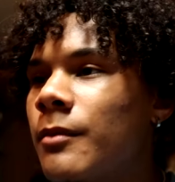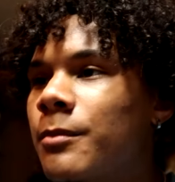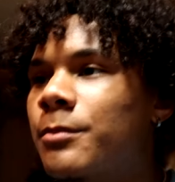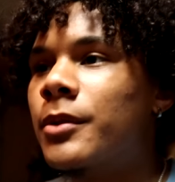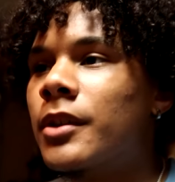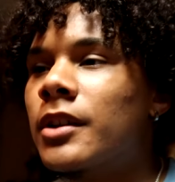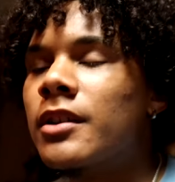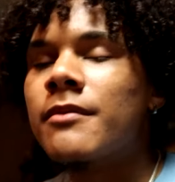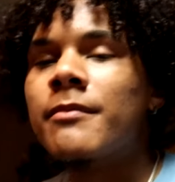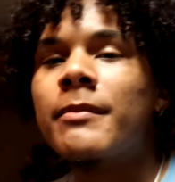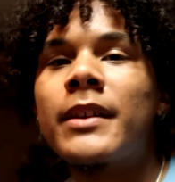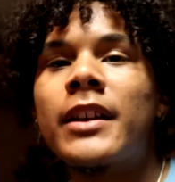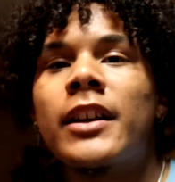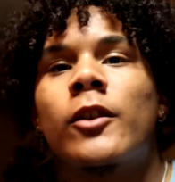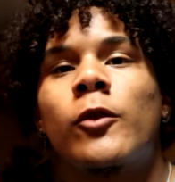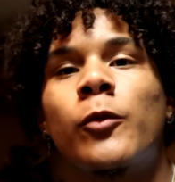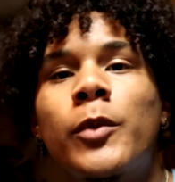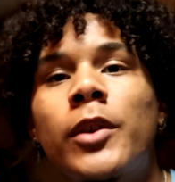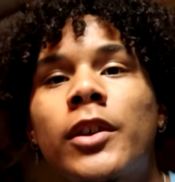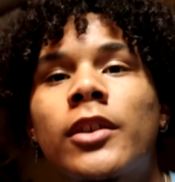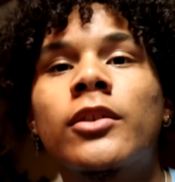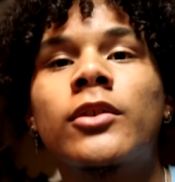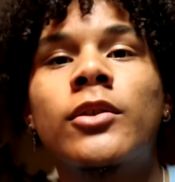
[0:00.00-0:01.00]
But
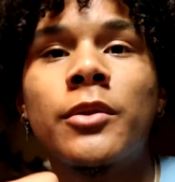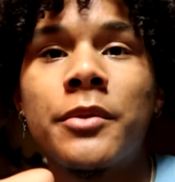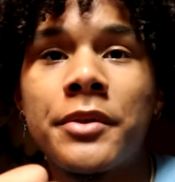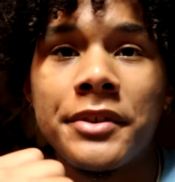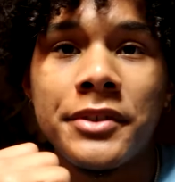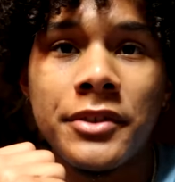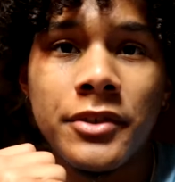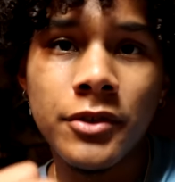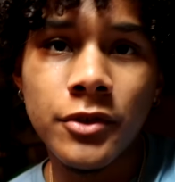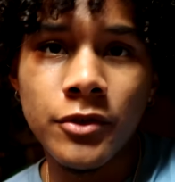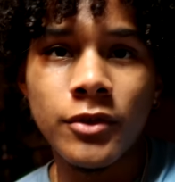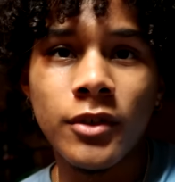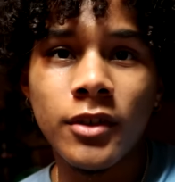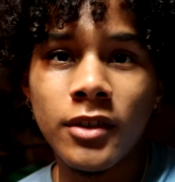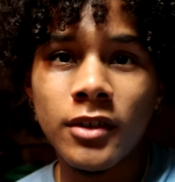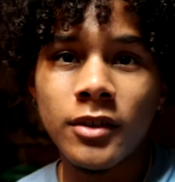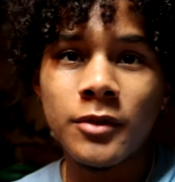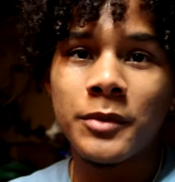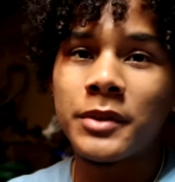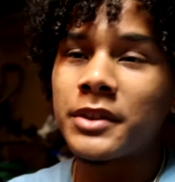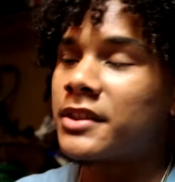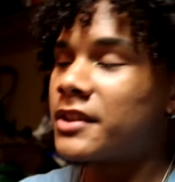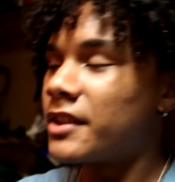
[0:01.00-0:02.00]
man, we are growing
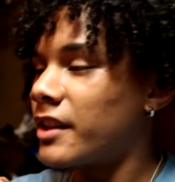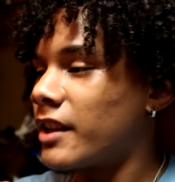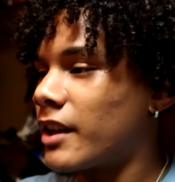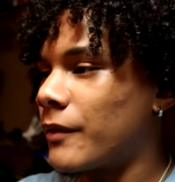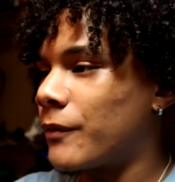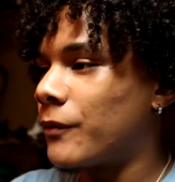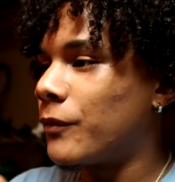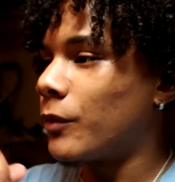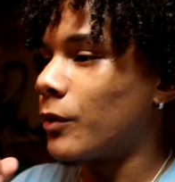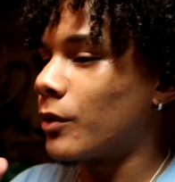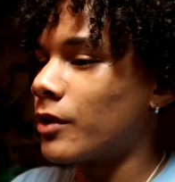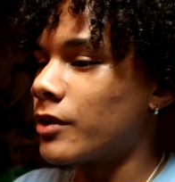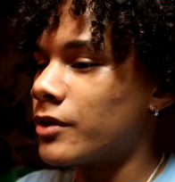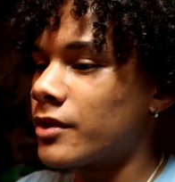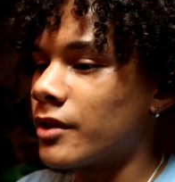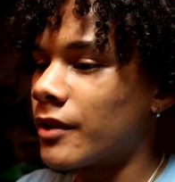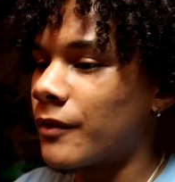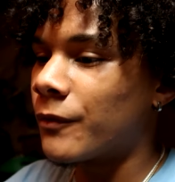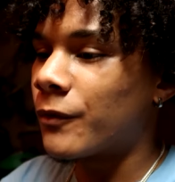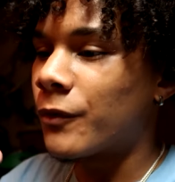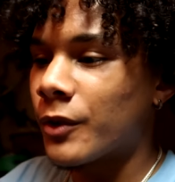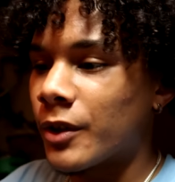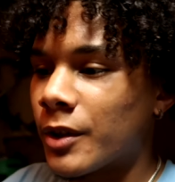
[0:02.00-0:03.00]
strong. We're sitting at
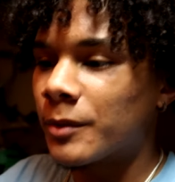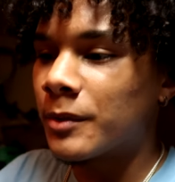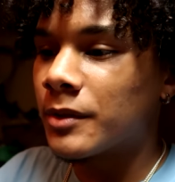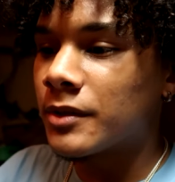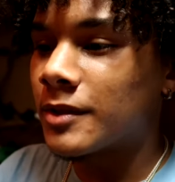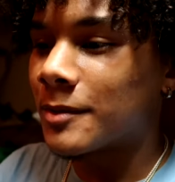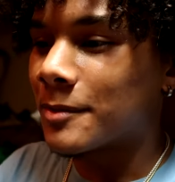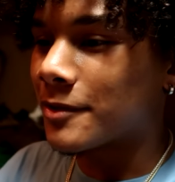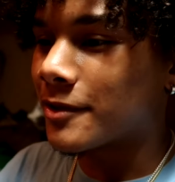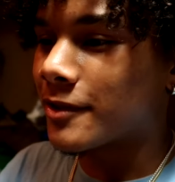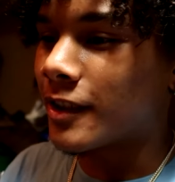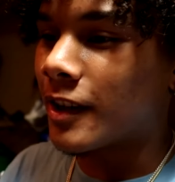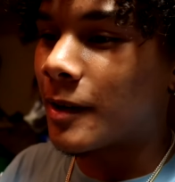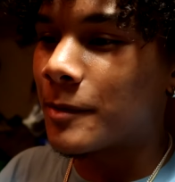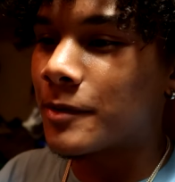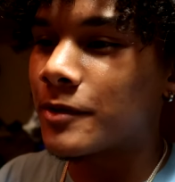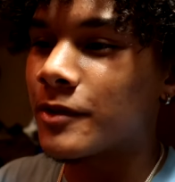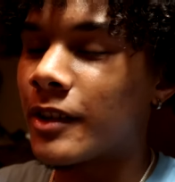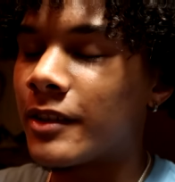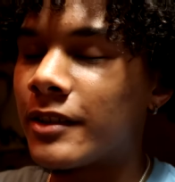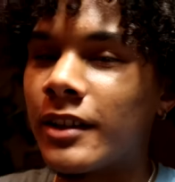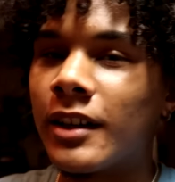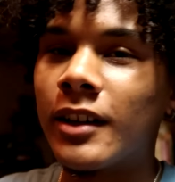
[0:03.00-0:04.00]
441
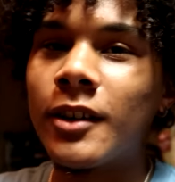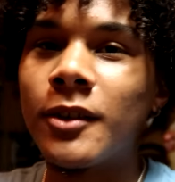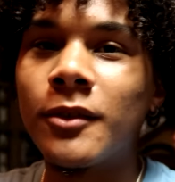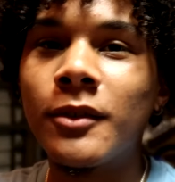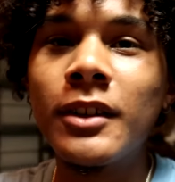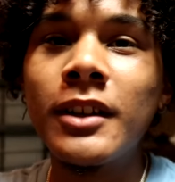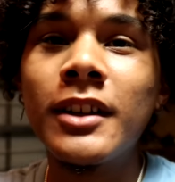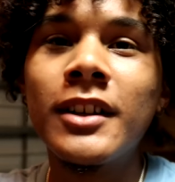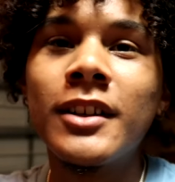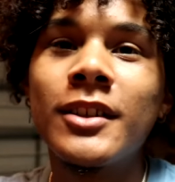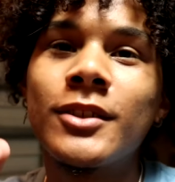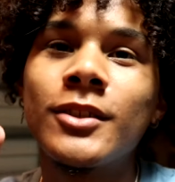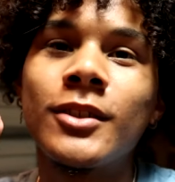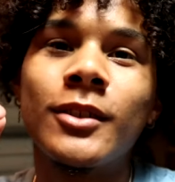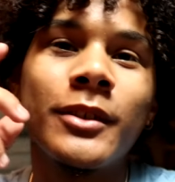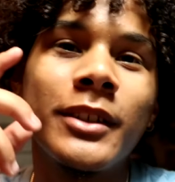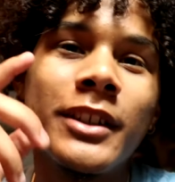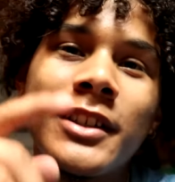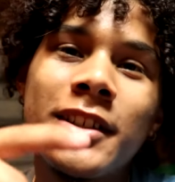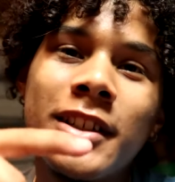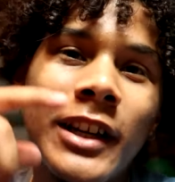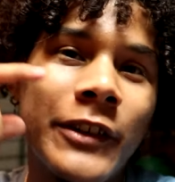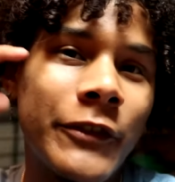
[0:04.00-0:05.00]
subscribers right now. So
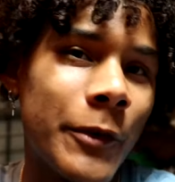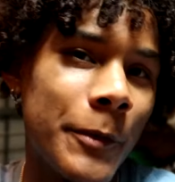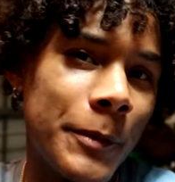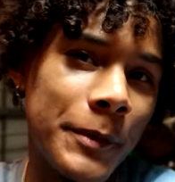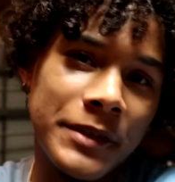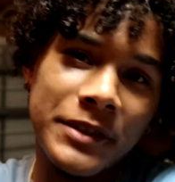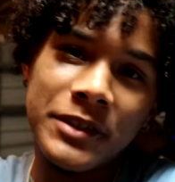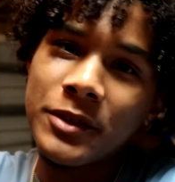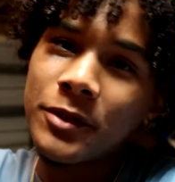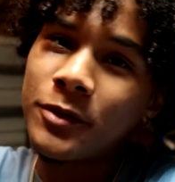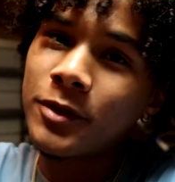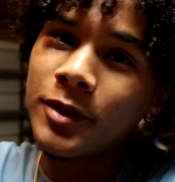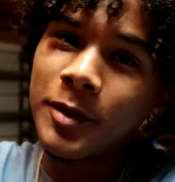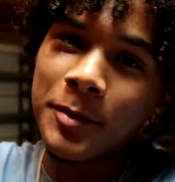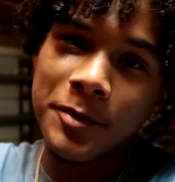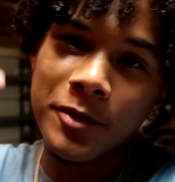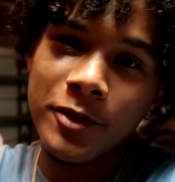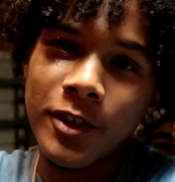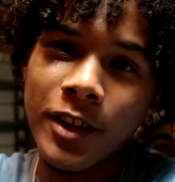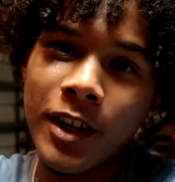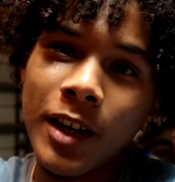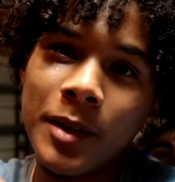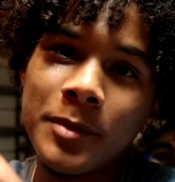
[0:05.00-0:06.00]
each and every person who
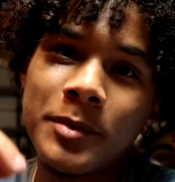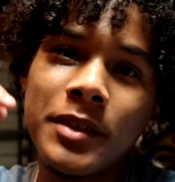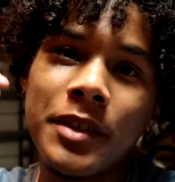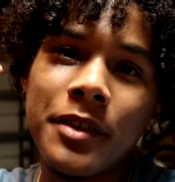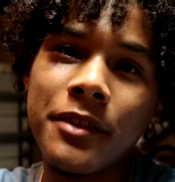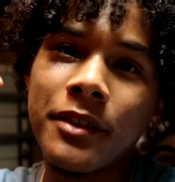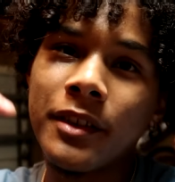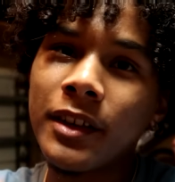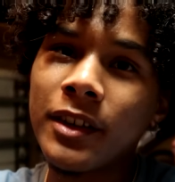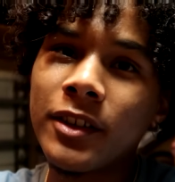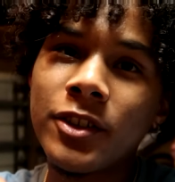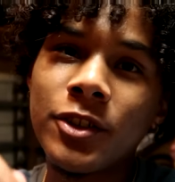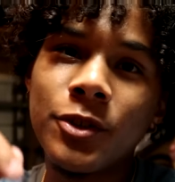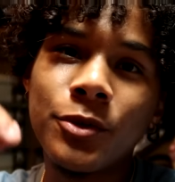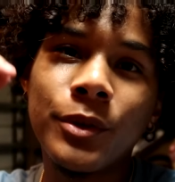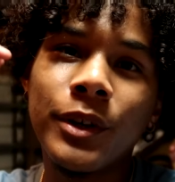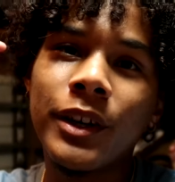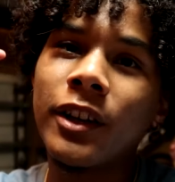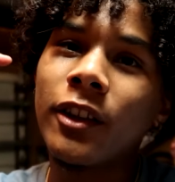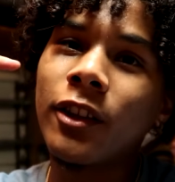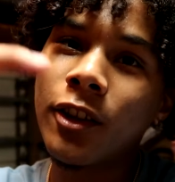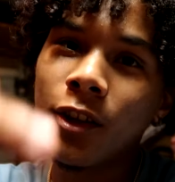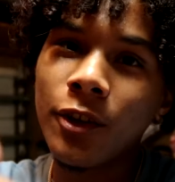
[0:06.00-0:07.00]
subscribes, thank you,
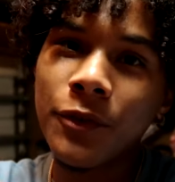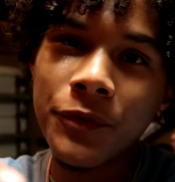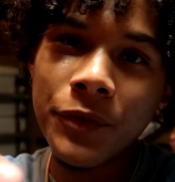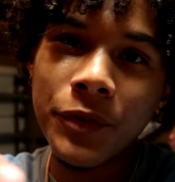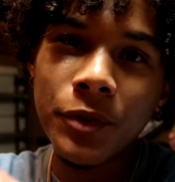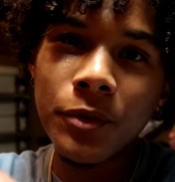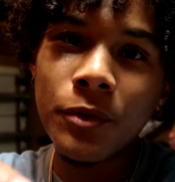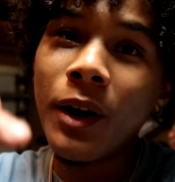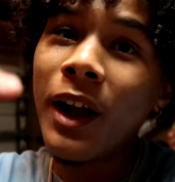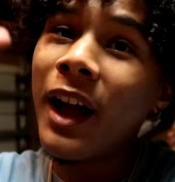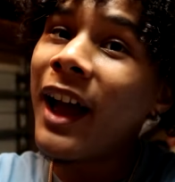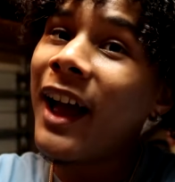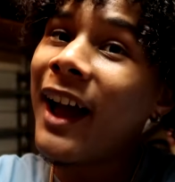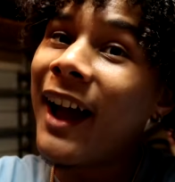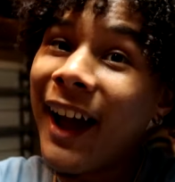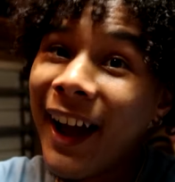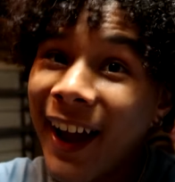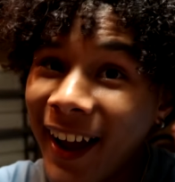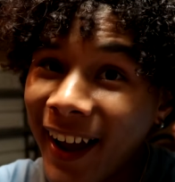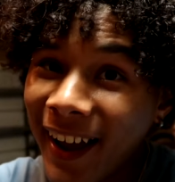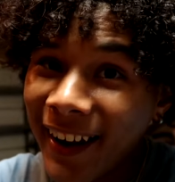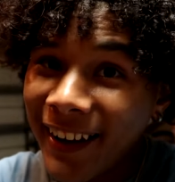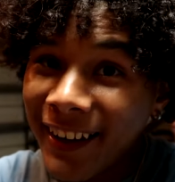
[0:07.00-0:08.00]
I love you.
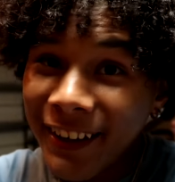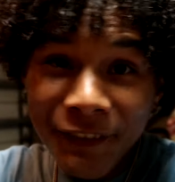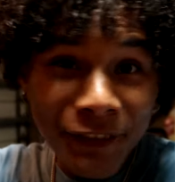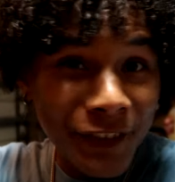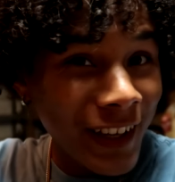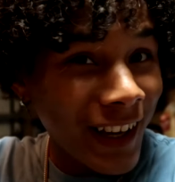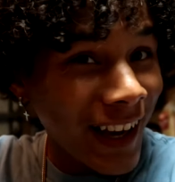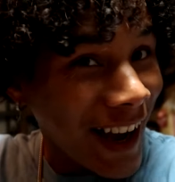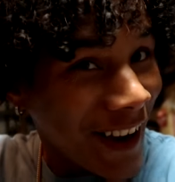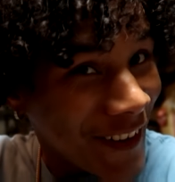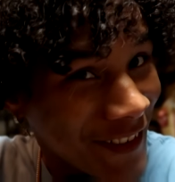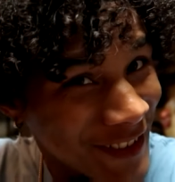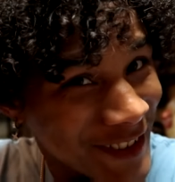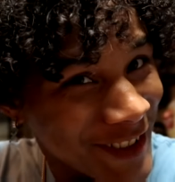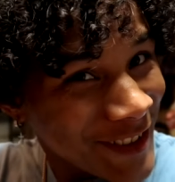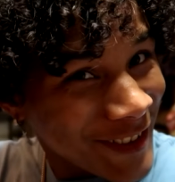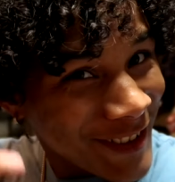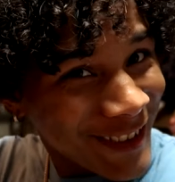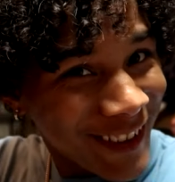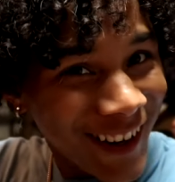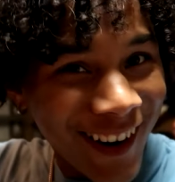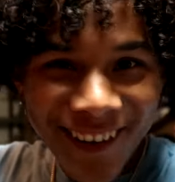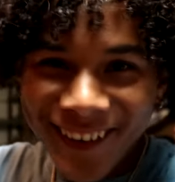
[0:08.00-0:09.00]
And if you haven't
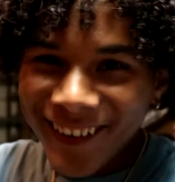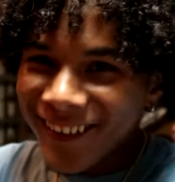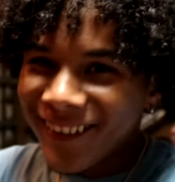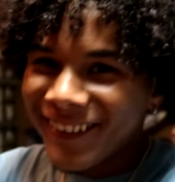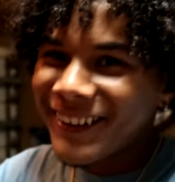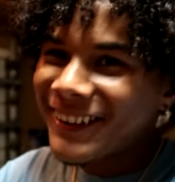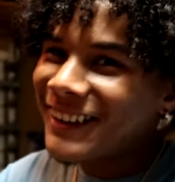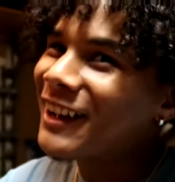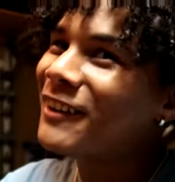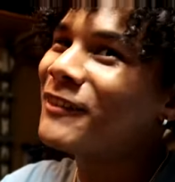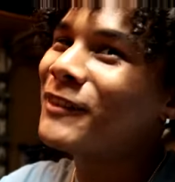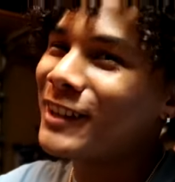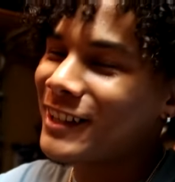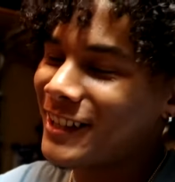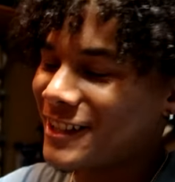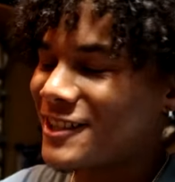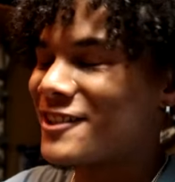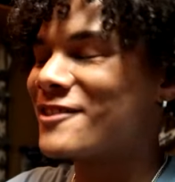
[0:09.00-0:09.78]
subscribed already, I'm gonna